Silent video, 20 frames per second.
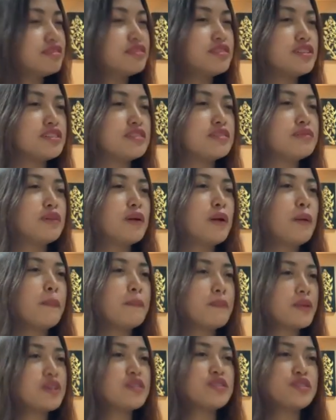first of all,
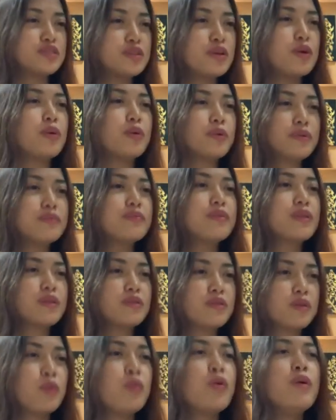because
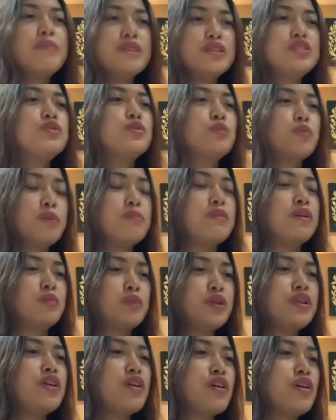woman to woman,
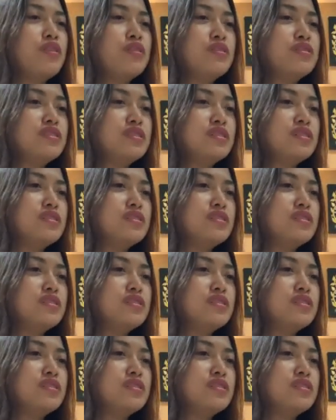we know.